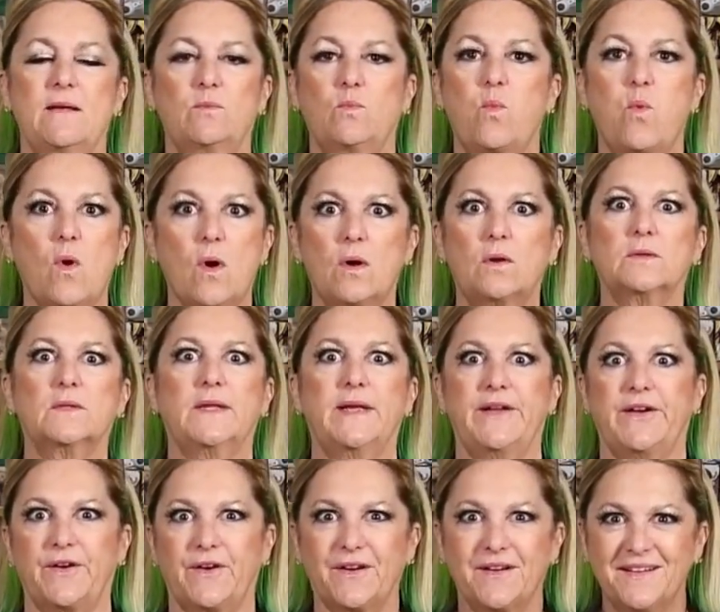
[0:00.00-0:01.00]
world
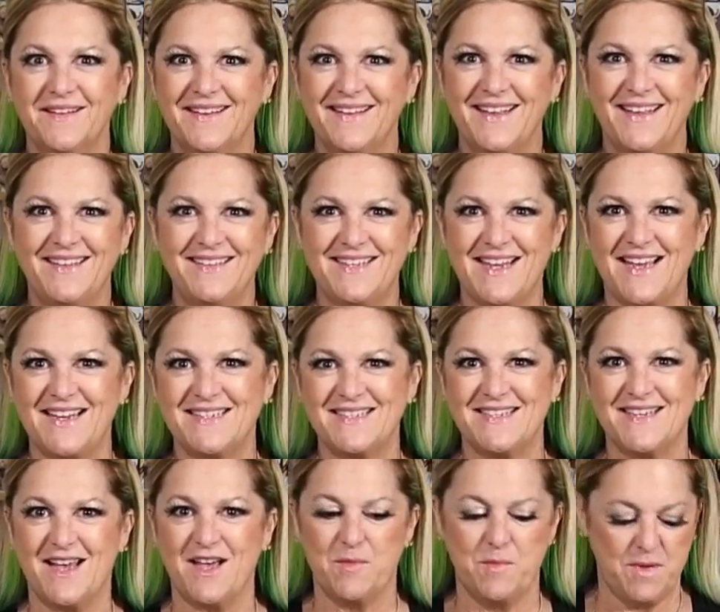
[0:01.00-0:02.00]
leader in dye
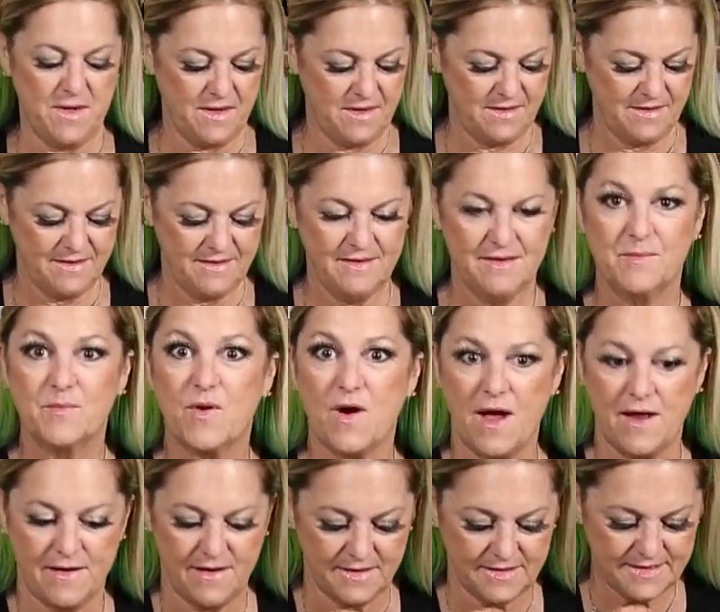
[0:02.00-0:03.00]
sub
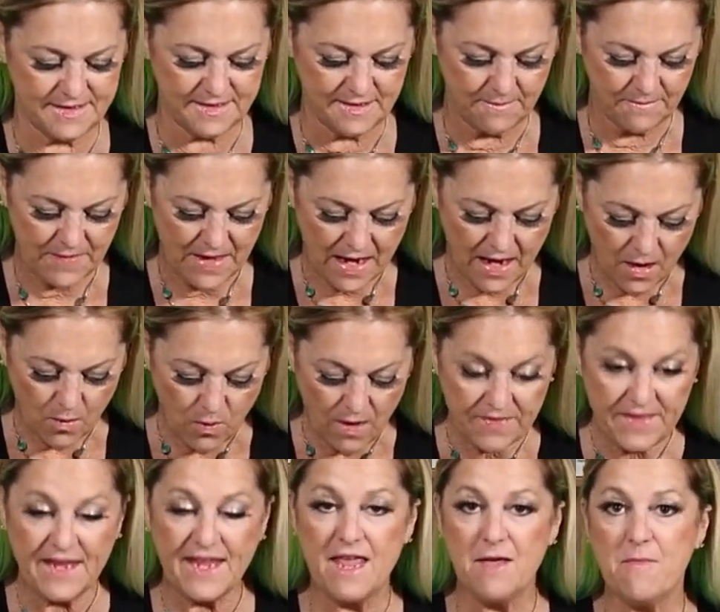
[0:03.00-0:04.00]
products. Well,
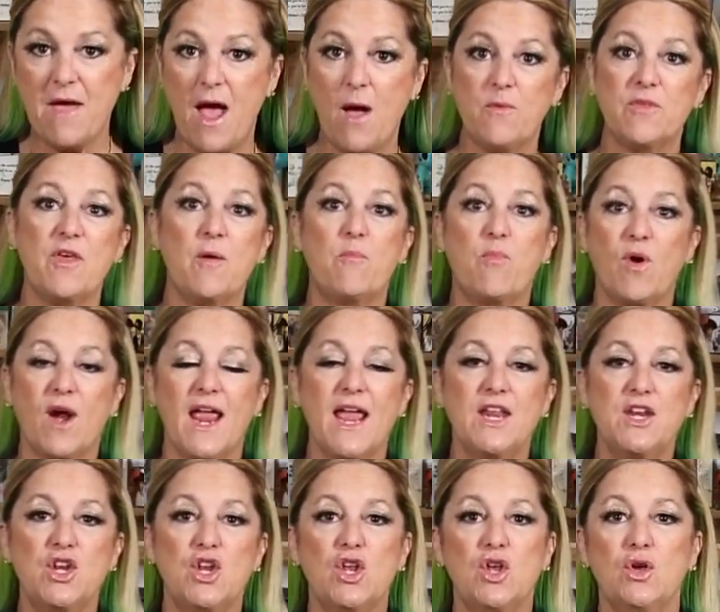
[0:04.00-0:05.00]
they came out with a
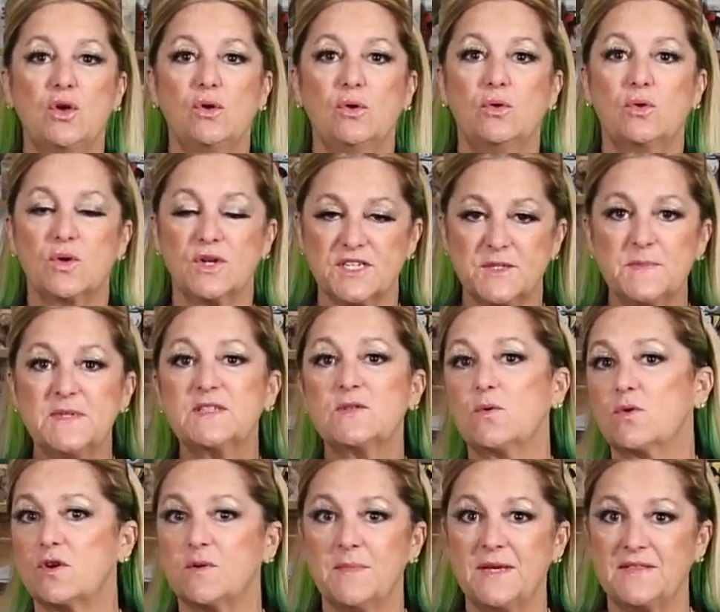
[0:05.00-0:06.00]
brand new Christmas
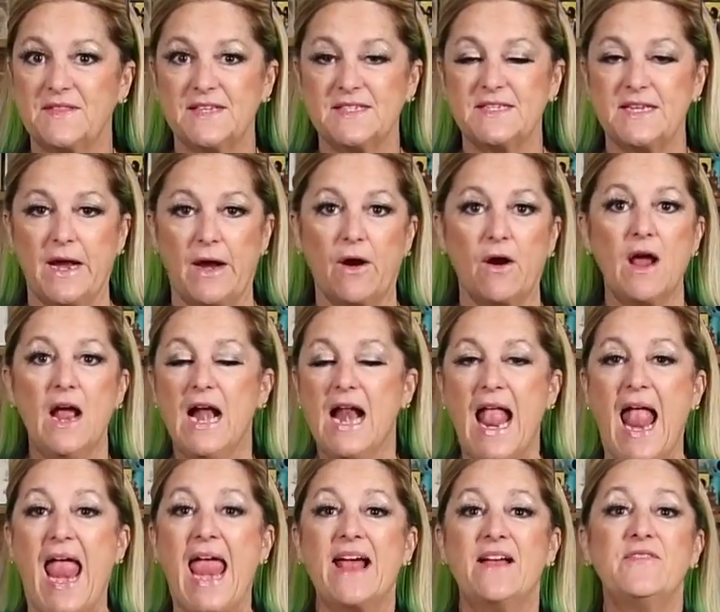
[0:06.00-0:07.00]
ornament this year,
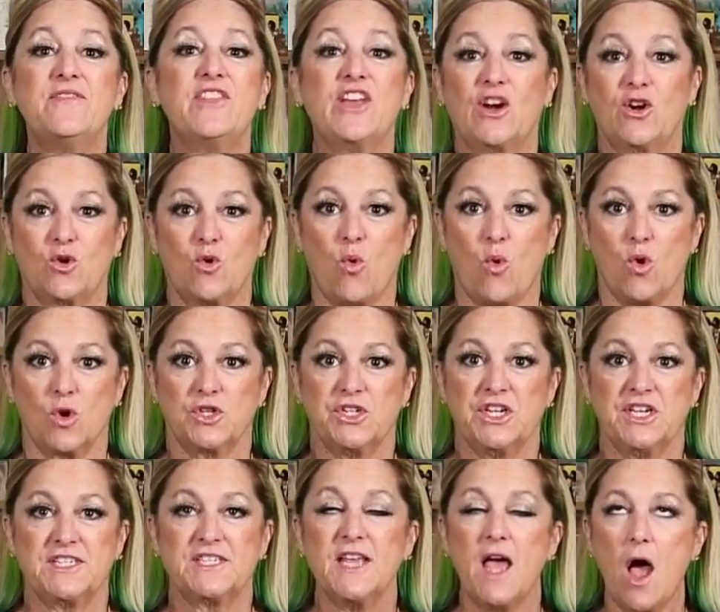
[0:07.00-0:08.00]
and they're
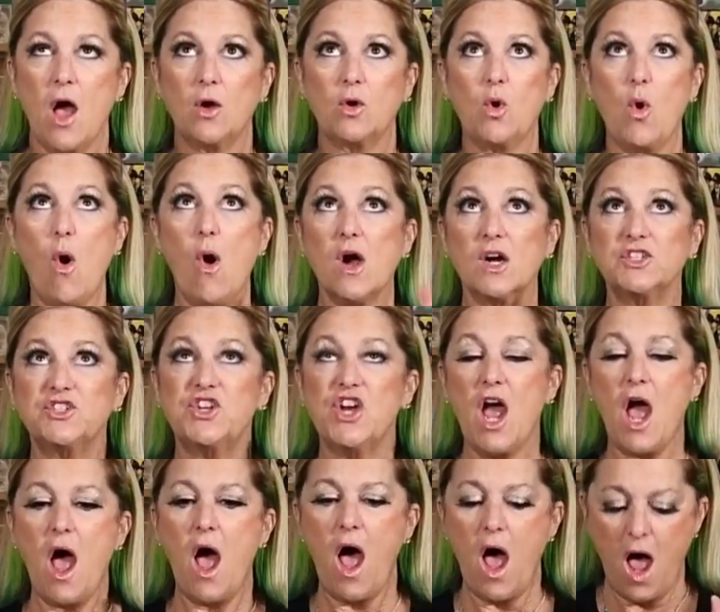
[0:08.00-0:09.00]
gorgeous.
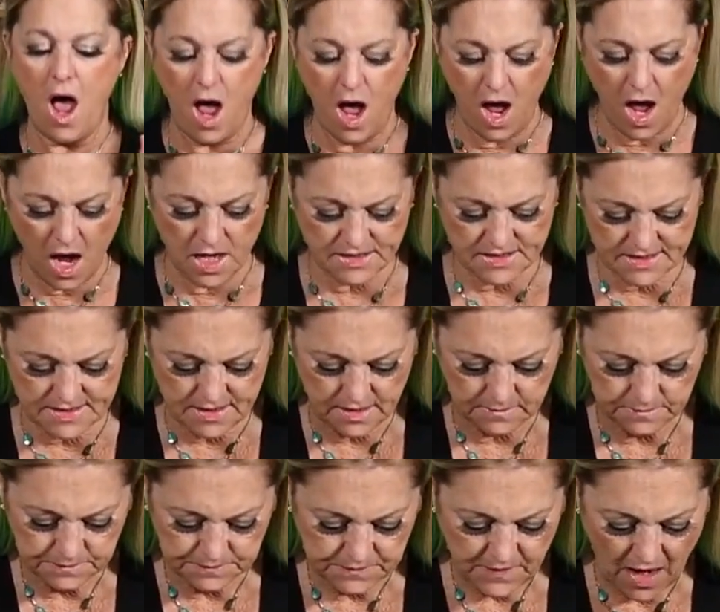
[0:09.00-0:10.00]
Gorgeous!
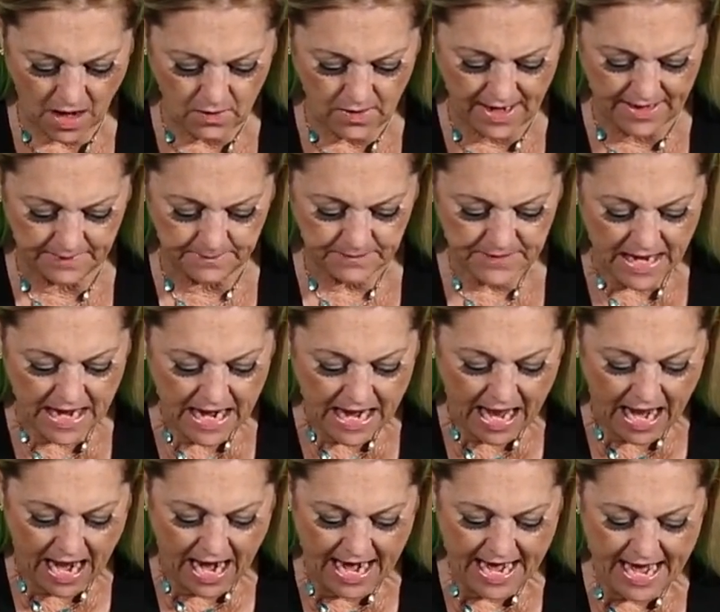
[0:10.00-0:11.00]
All right,
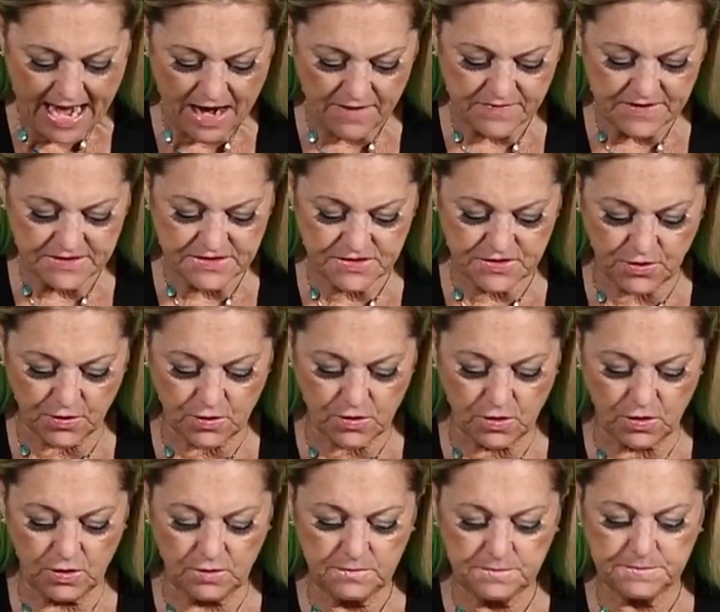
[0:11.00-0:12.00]
I have the
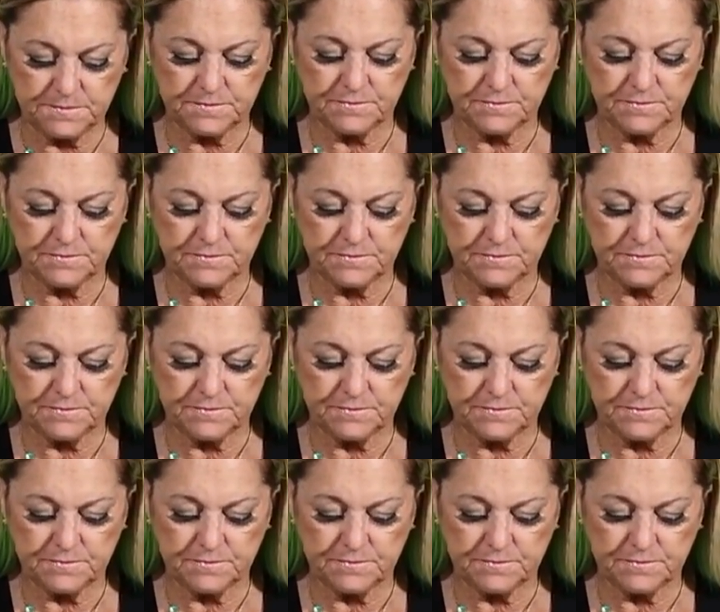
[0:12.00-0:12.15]
circle,